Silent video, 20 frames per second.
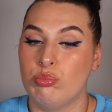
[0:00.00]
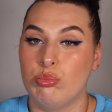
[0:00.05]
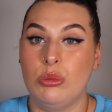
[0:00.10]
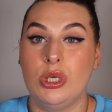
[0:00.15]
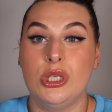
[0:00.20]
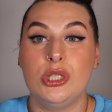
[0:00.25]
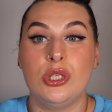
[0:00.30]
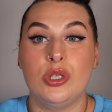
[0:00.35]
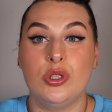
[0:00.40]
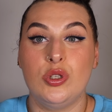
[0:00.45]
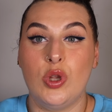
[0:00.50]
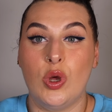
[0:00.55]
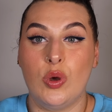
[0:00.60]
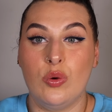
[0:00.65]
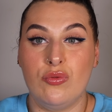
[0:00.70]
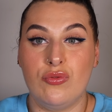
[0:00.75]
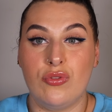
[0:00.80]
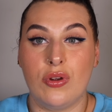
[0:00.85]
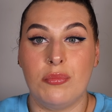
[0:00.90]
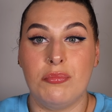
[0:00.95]
you should
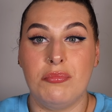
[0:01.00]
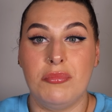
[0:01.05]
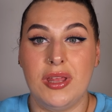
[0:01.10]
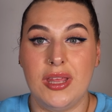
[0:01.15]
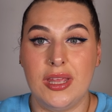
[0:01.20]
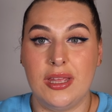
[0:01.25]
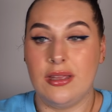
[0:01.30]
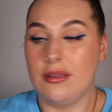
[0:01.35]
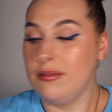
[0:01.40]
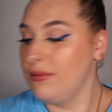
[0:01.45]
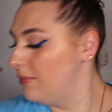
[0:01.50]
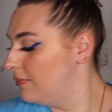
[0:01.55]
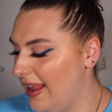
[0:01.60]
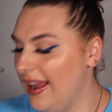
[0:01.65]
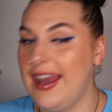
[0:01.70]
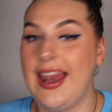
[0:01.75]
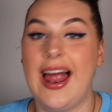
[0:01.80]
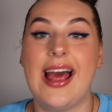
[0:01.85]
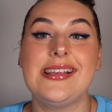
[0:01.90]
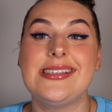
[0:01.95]
know from me.
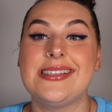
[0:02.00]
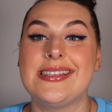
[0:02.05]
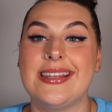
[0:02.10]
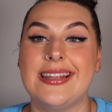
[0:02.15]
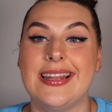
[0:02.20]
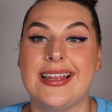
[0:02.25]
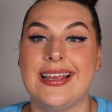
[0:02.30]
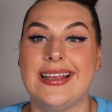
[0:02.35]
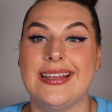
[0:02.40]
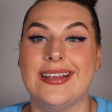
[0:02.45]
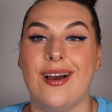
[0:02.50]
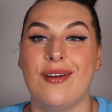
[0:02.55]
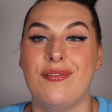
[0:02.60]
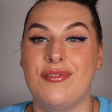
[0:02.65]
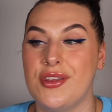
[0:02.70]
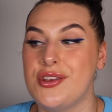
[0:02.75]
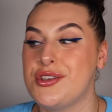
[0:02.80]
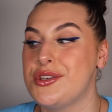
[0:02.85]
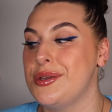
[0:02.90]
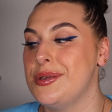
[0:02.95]
Lastly,
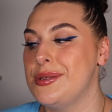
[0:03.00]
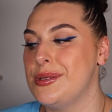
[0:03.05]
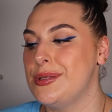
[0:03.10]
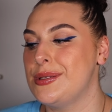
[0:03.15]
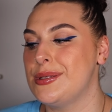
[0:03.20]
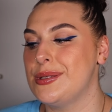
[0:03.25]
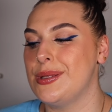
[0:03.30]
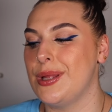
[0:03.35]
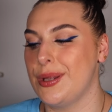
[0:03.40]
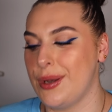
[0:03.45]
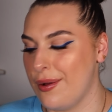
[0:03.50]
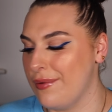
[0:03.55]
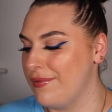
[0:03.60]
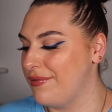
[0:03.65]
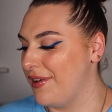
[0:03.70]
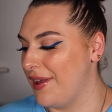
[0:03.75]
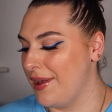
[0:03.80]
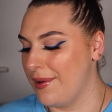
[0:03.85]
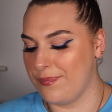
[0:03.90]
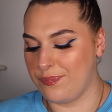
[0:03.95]
of the shoes that don't
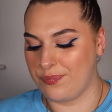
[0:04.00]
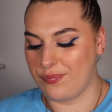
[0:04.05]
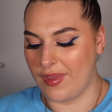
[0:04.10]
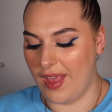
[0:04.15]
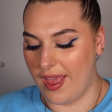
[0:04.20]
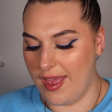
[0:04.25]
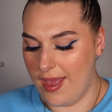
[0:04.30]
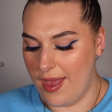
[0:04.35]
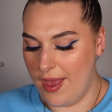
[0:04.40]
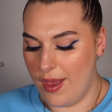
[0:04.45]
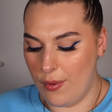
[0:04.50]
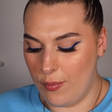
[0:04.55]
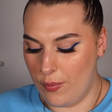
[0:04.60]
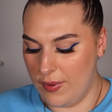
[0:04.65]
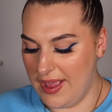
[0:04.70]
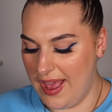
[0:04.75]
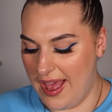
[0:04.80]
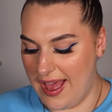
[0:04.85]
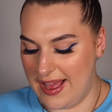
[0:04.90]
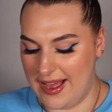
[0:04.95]
fit,
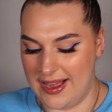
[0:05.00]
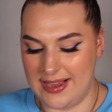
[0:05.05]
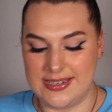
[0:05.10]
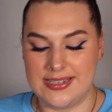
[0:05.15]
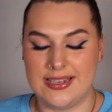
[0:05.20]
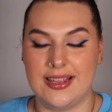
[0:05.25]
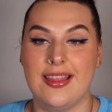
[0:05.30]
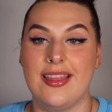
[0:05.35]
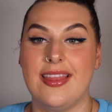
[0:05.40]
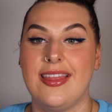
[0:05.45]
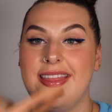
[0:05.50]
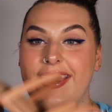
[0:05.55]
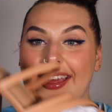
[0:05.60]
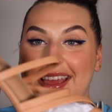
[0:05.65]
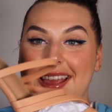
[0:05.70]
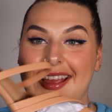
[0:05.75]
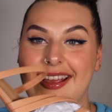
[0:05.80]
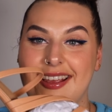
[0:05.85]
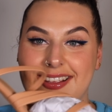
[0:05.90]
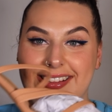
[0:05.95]
we had
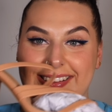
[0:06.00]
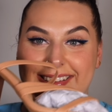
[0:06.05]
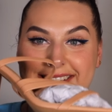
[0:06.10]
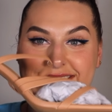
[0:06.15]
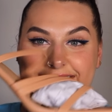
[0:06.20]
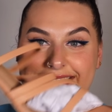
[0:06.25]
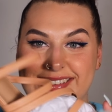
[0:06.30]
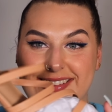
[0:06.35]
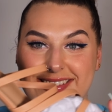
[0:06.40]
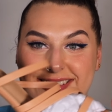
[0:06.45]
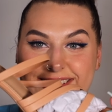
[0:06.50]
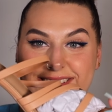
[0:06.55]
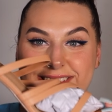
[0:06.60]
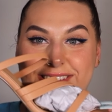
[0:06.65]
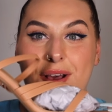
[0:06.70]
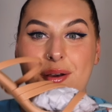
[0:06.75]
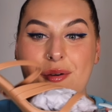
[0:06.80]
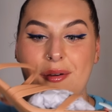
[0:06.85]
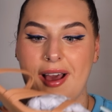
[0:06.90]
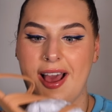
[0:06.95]
these.
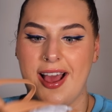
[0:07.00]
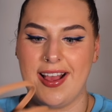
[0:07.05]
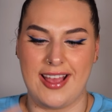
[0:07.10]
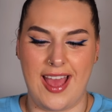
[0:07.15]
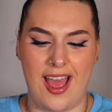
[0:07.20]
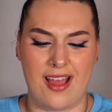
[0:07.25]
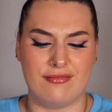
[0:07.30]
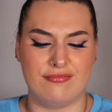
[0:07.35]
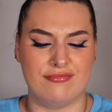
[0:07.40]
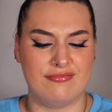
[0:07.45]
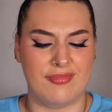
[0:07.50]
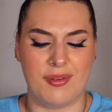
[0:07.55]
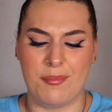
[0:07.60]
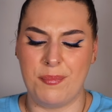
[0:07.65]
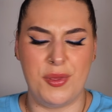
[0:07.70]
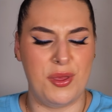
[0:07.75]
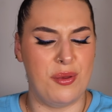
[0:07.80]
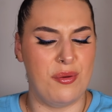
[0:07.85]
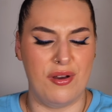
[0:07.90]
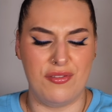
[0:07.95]
So again,
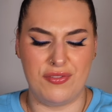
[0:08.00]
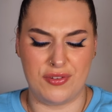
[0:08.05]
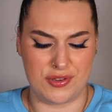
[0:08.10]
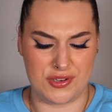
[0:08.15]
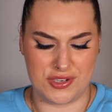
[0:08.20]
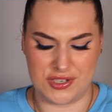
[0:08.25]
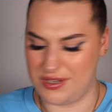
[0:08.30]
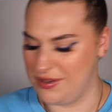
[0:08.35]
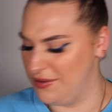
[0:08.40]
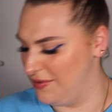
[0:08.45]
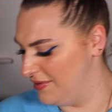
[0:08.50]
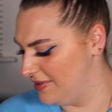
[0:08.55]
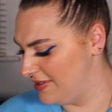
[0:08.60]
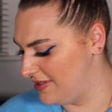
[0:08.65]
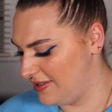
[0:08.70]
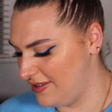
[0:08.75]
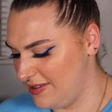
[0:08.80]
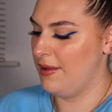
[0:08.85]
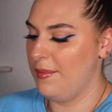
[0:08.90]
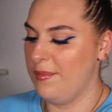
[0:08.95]
beautiful
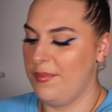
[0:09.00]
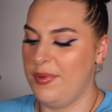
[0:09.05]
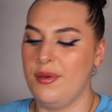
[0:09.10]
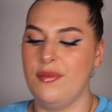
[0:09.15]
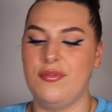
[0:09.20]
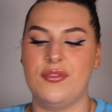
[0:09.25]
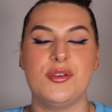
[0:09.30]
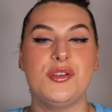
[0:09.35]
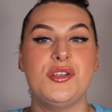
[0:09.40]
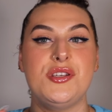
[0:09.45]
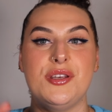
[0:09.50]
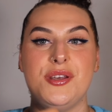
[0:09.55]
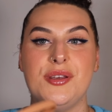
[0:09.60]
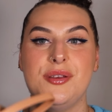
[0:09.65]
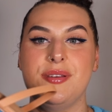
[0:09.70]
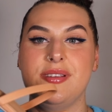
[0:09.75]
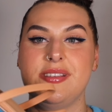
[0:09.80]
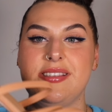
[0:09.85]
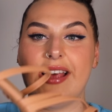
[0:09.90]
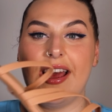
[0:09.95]
shoes. Beautiful
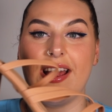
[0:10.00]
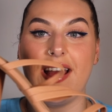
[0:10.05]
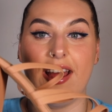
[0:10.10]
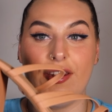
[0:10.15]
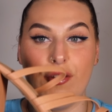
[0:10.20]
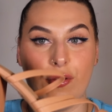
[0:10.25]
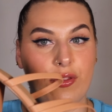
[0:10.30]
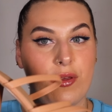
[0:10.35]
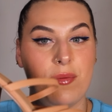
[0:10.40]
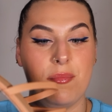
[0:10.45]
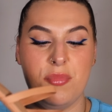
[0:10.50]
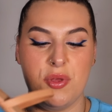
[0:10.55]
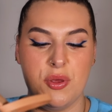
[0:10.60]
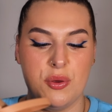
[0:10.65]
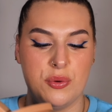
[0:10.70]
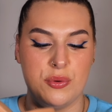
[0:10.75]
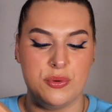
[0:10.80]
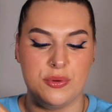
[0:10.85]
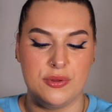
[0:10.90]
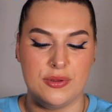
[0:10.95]
shoes, they're another
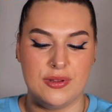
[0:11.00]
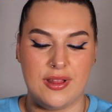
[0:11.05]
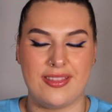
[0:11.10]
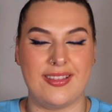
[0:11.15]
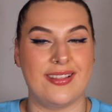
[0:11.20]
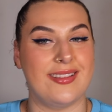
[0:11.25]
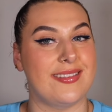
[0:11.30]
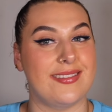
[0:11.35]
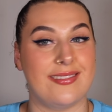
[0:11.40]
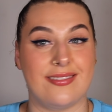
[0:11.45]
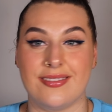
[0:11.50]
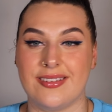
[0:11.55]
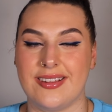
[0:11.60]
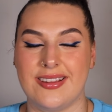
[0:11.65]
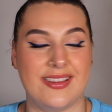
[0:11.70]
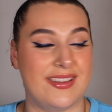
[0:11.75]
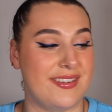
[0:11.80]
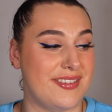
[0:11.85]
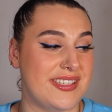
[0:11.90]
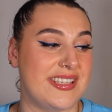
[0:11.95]
mule. I think
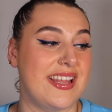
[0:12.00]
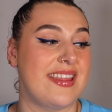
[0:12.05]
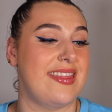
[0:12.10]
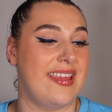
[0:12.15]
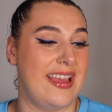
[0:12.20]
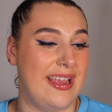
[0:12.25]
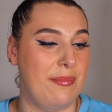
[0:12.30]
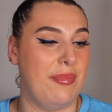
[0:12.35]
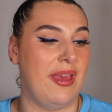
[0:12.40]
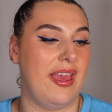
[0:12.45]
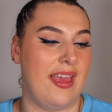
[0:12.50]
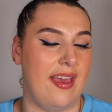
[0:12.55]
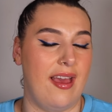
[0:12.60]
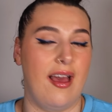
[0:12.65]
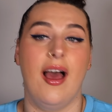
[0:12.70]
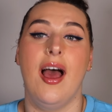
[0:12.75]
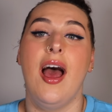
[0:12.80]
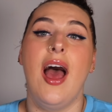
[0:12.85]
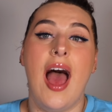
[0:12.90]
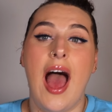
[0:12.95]
there's a theme
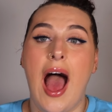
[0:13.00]
here.